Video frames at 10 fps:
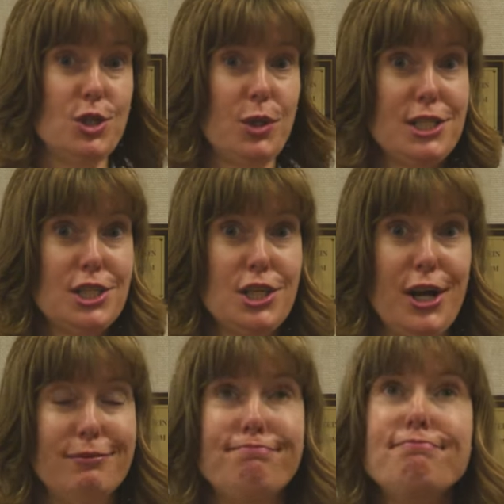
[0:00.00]
So let's
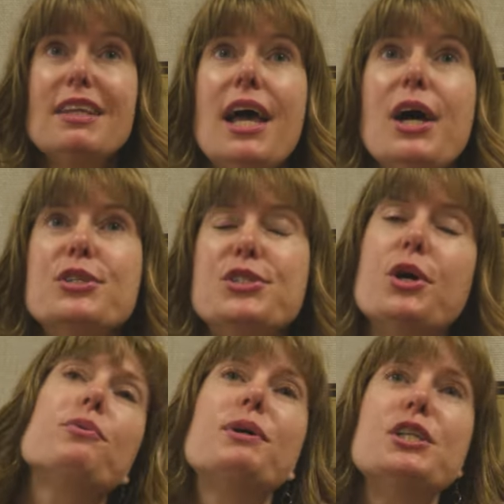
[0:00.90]
start.
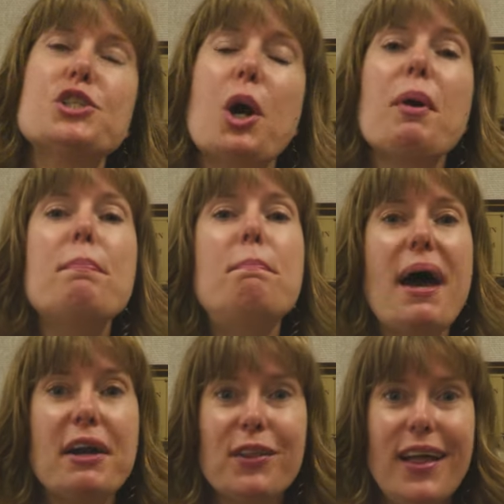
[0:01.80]
So I'm going to start with
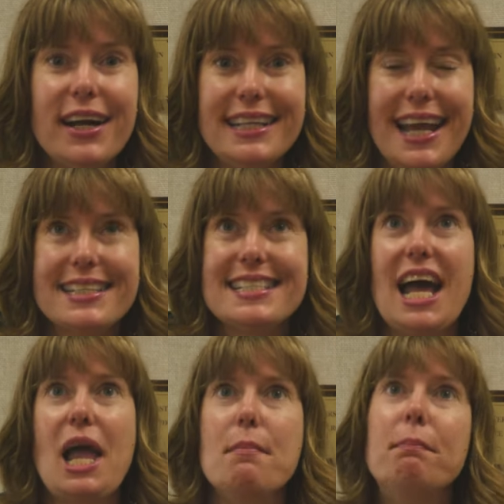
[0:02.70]
Better Luck Next
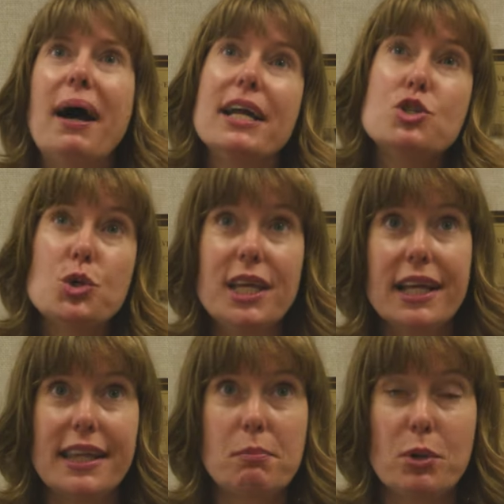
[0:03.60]
Time by
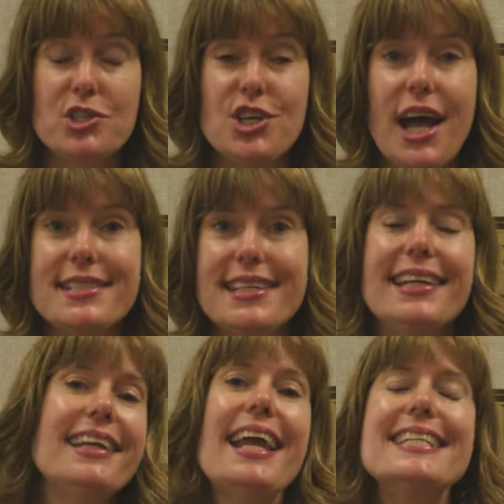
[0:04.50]
Julia Claiborne
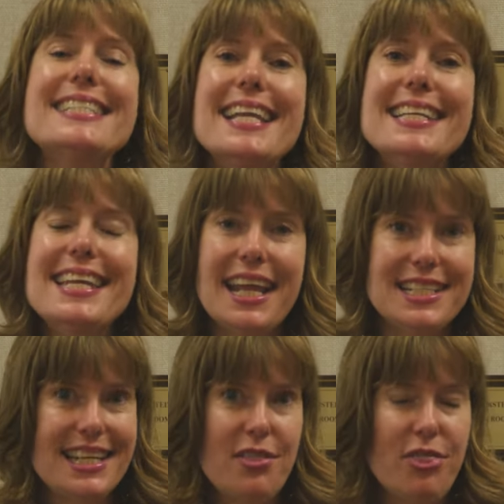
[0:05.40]
Johnson. It's
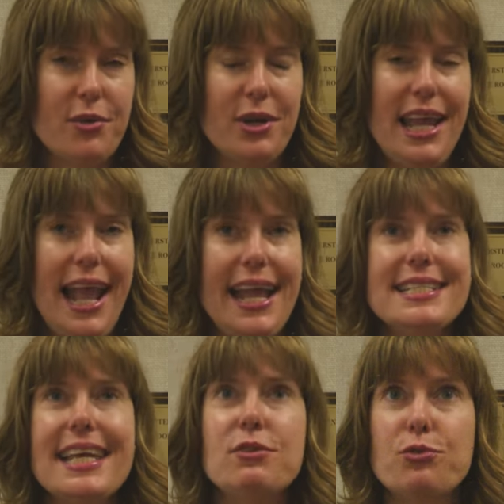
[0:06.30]

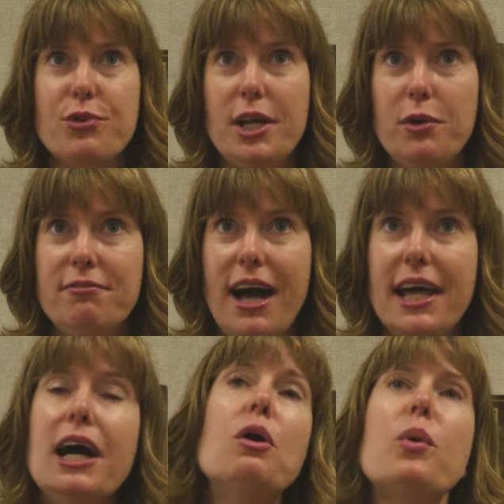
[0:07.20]
1938 in Reno,
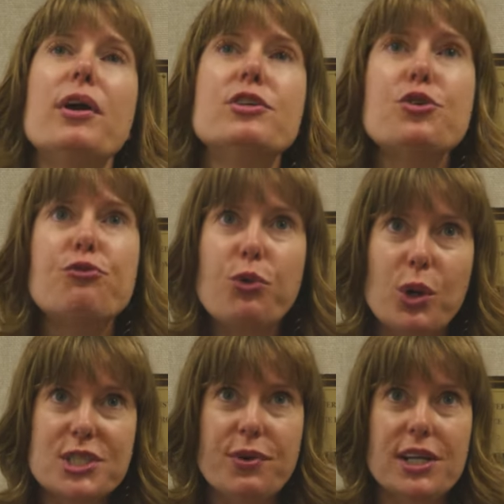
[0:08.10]
Nevada, where
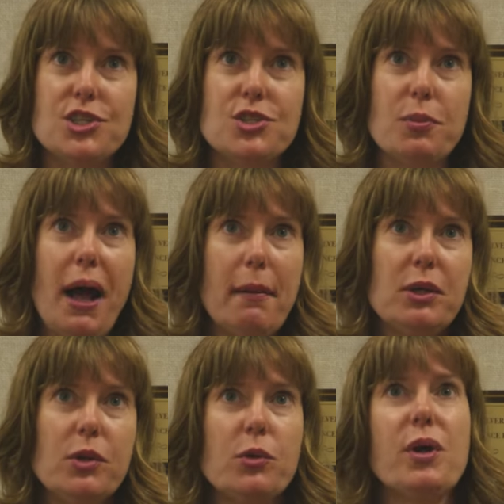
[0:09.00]
divorce ranches are
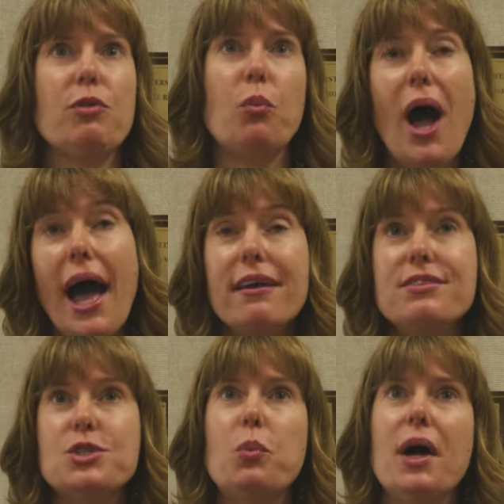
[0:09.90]
popular with
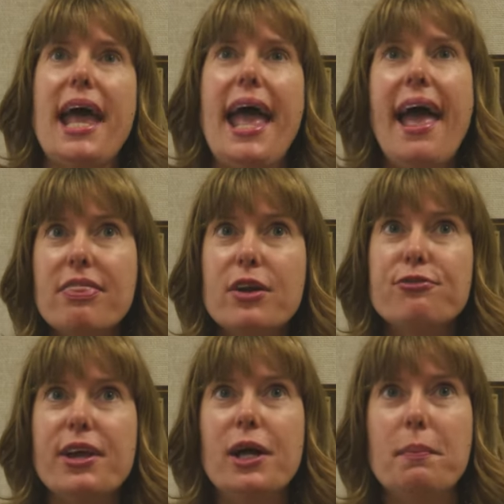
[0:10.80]
wives who want to end
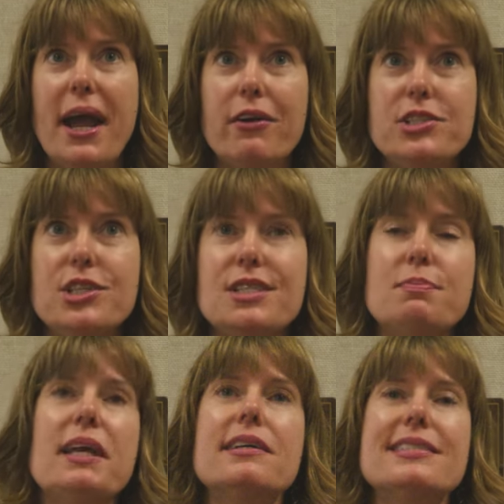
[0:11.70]
their failed
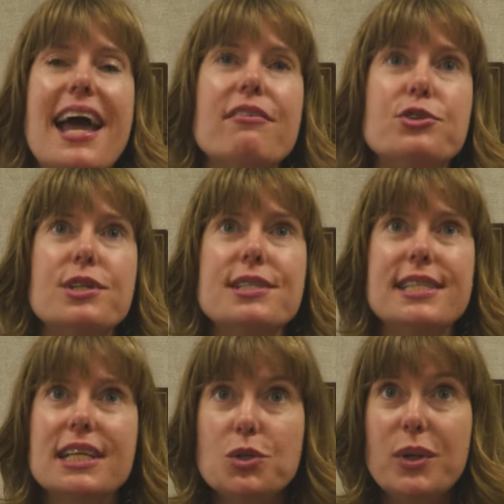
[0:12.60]
marriages because after a
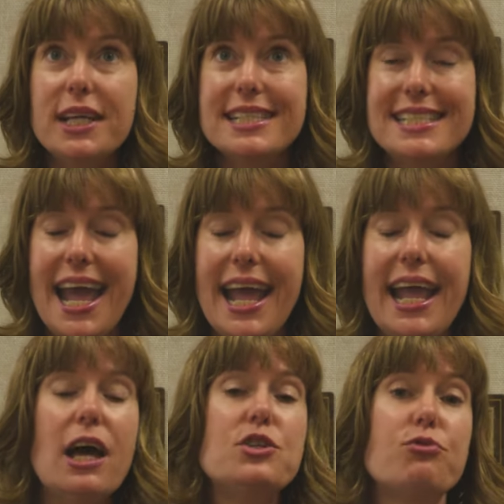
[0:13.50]
six week
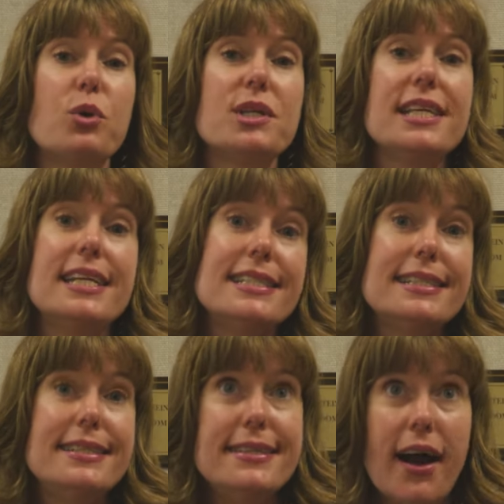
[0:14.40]
stay, a divorce is
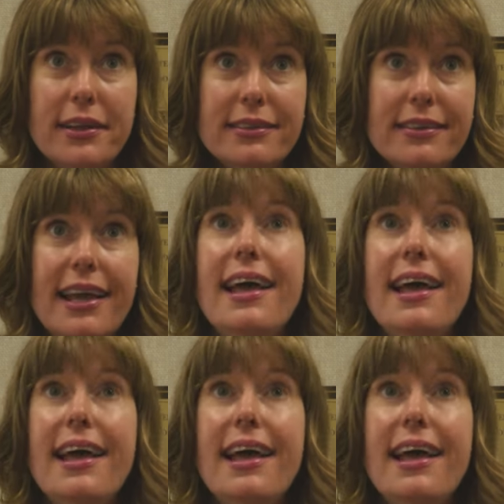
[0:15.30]
done,